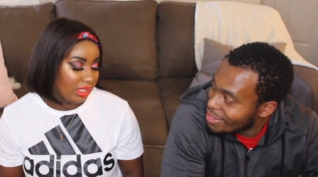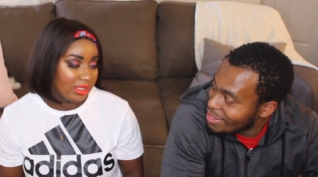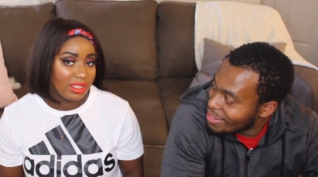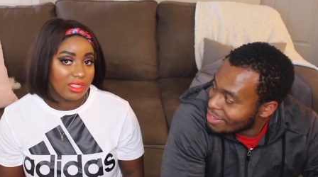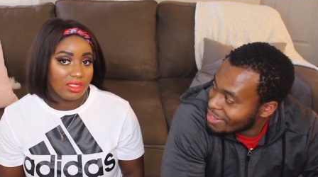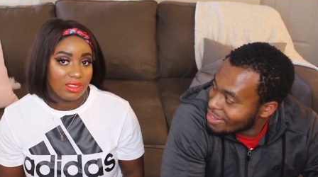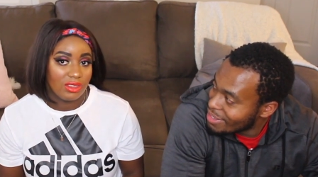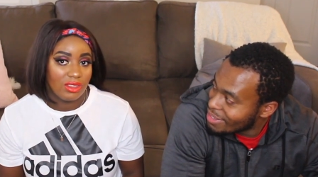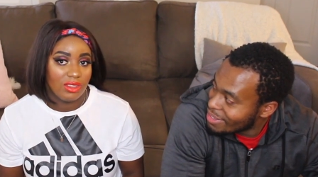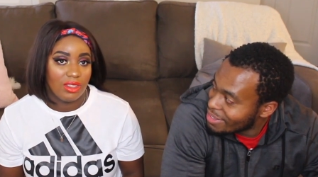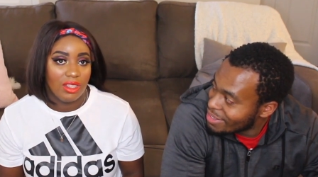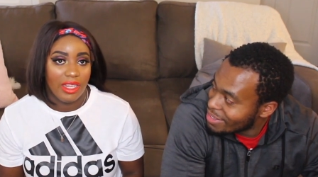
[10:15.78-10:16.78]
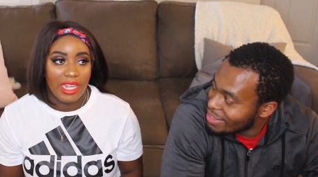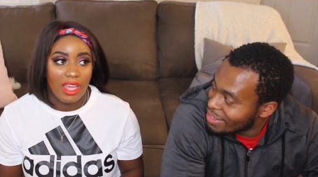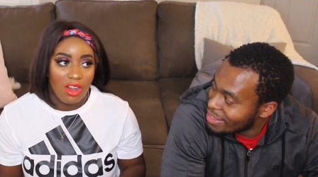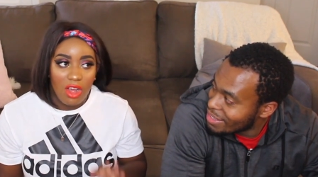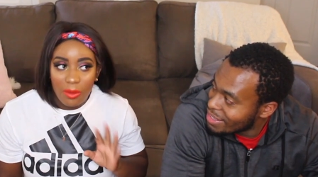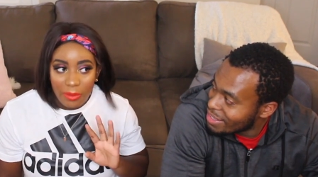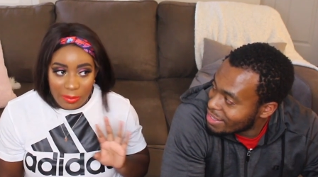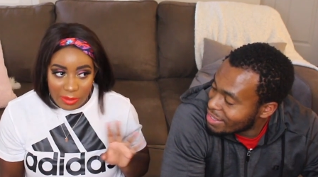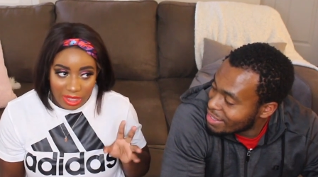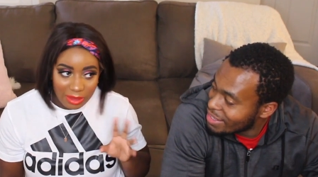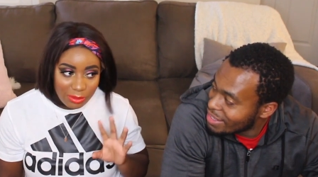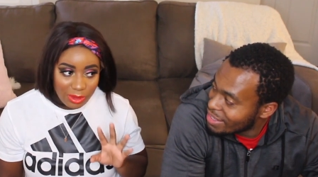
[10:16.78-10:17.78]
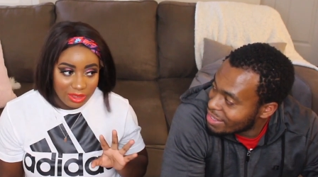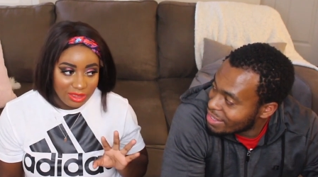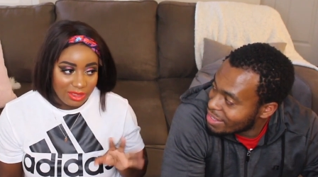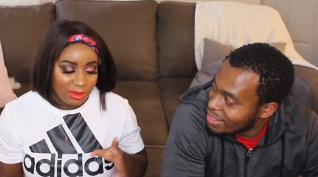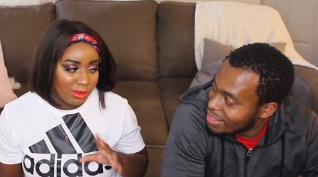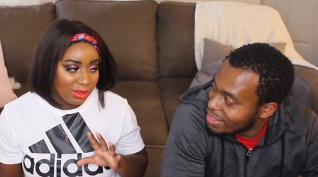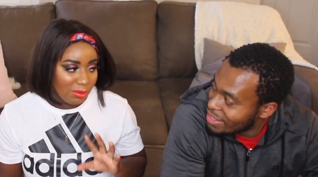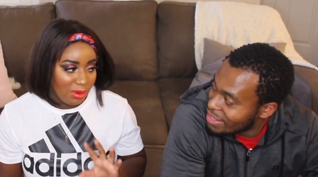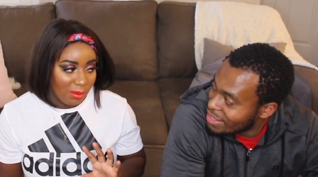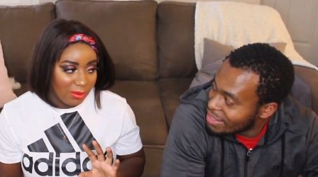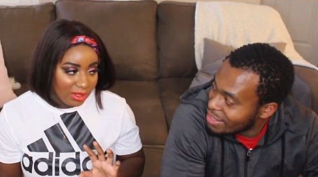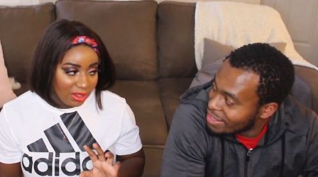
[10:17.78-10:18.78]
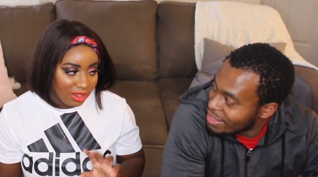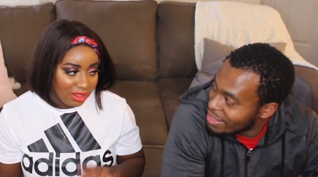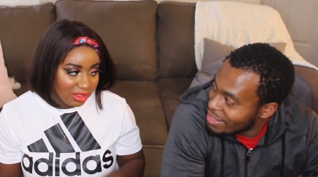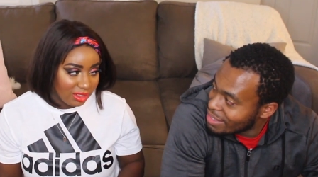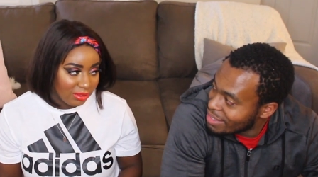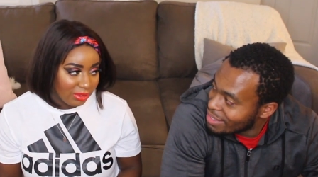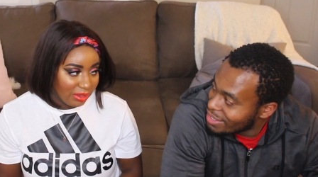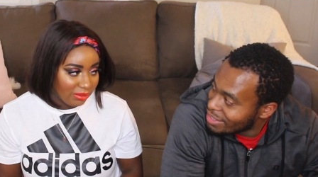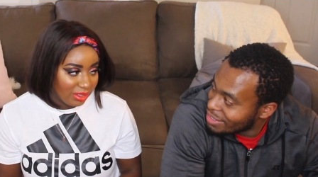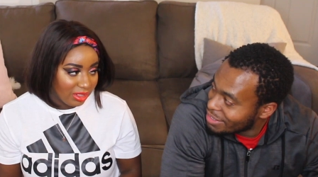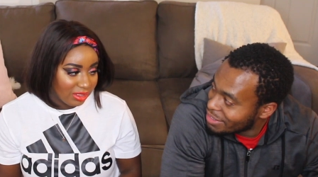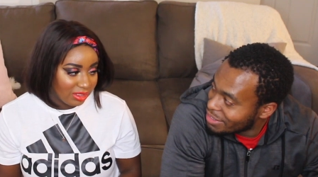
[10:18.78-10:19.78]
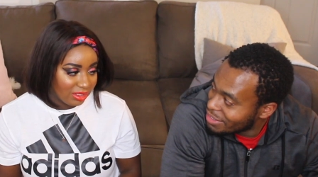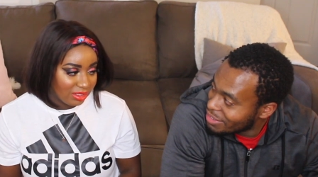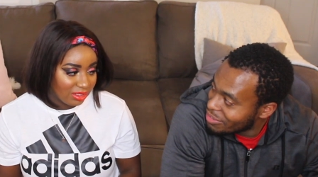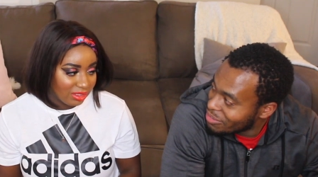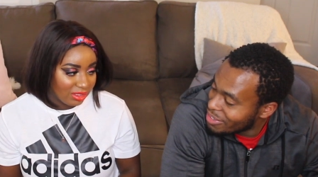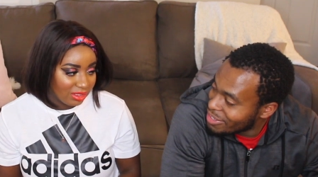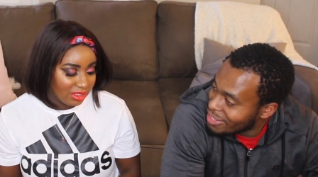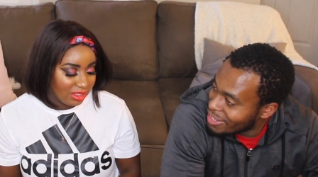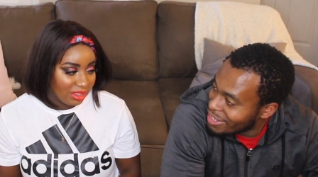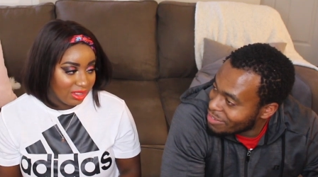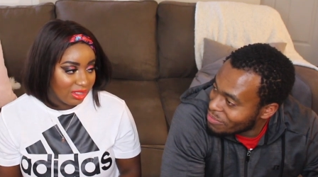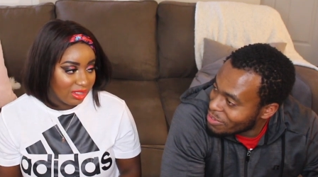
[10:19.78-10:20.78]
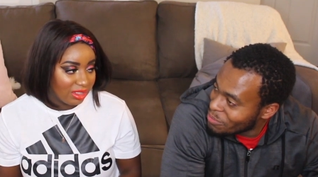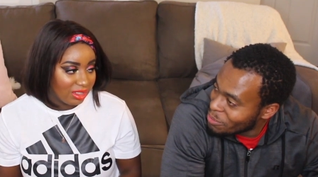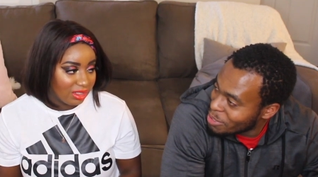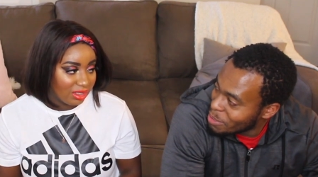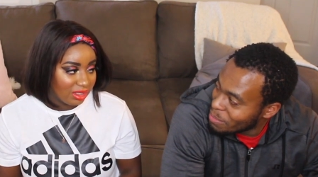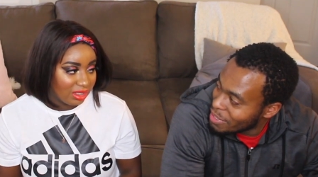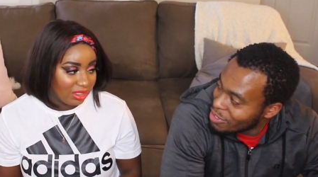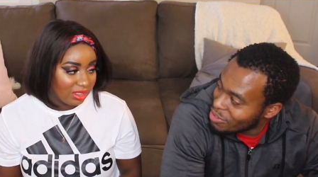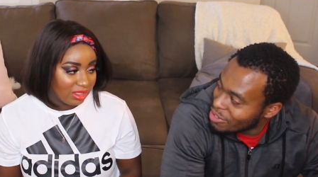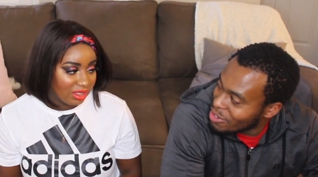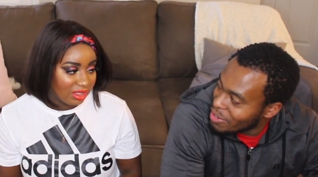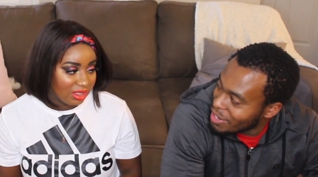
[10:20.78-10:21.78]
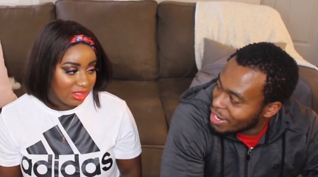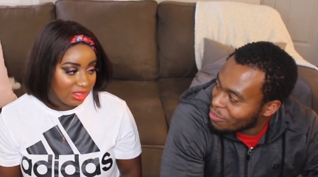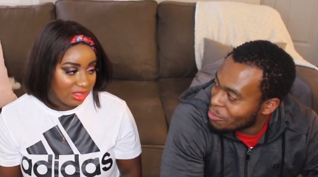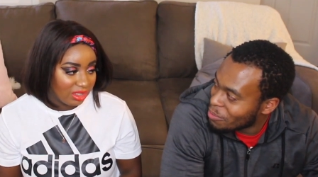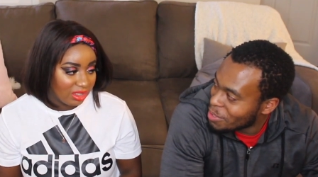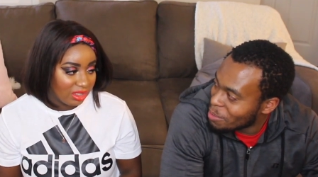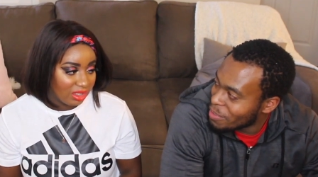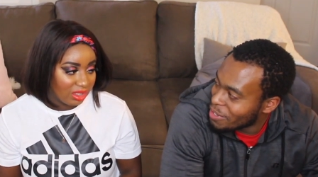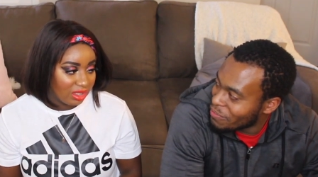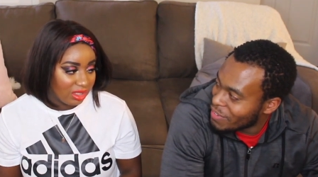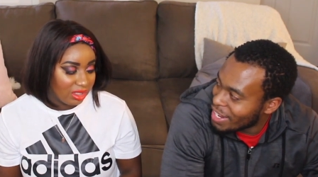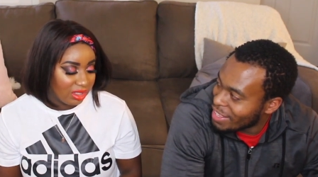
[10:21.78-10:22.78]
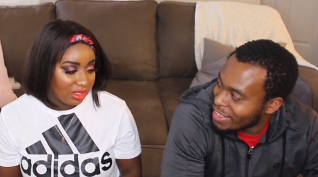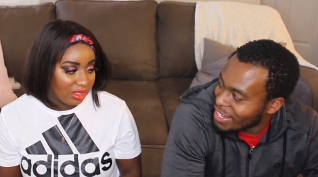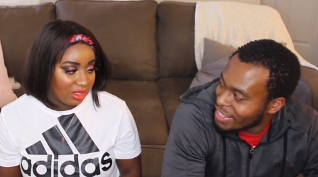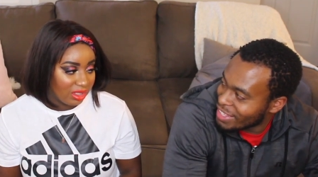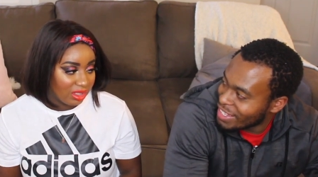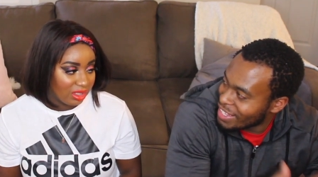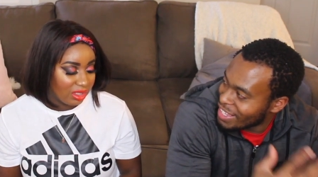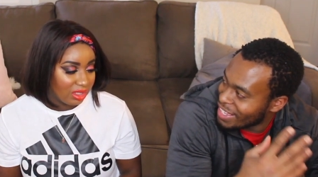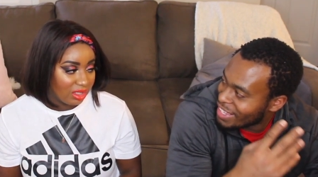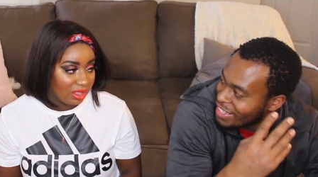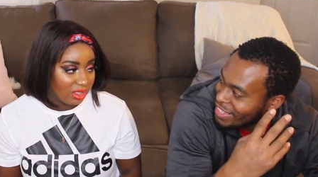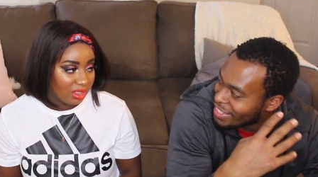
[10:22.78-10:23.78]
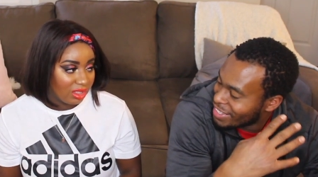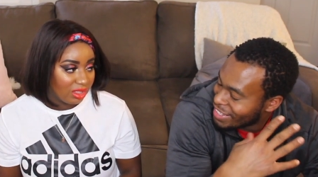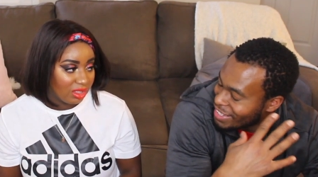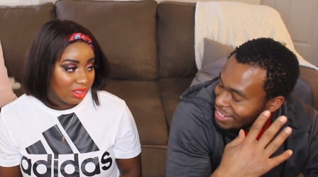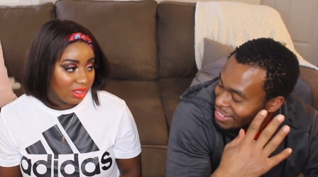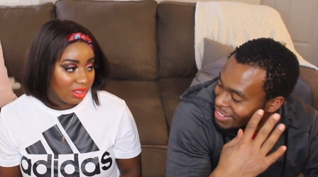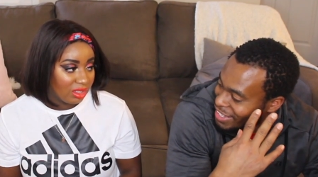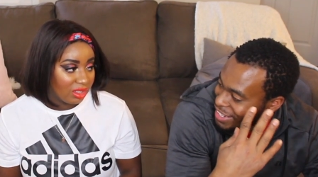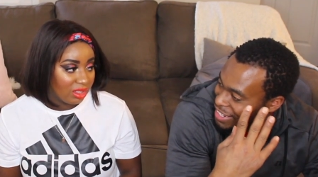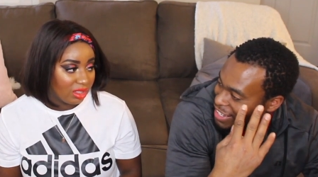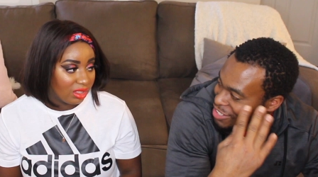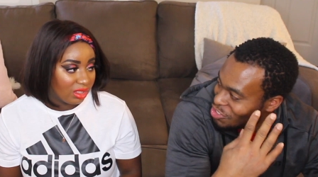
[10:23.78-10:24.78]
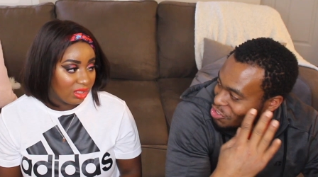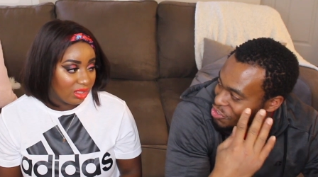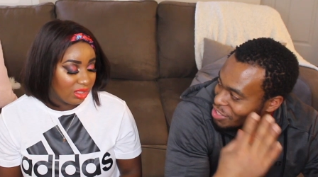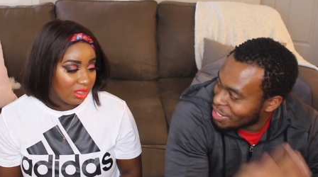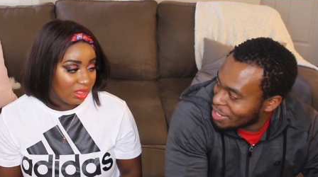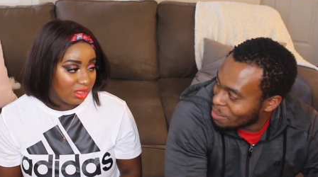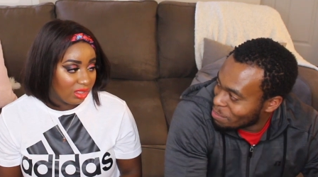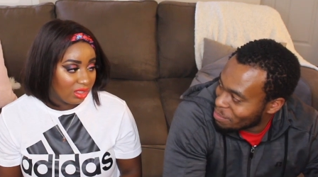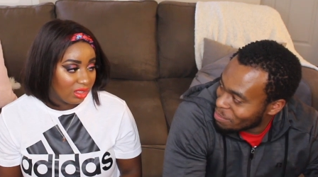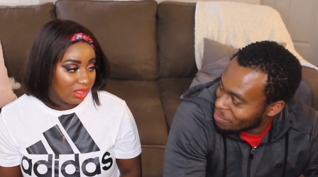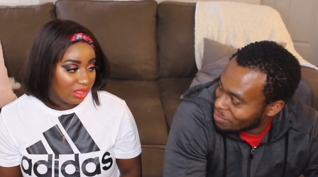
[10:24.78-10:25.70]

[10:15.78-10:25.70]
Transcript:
Speaker 1: Is this like out of all my makeup looks, this one's probably not your favorite?
Speaker 2: Well, I've never really been. You know, I've never really been a fan of like the uh, like extreme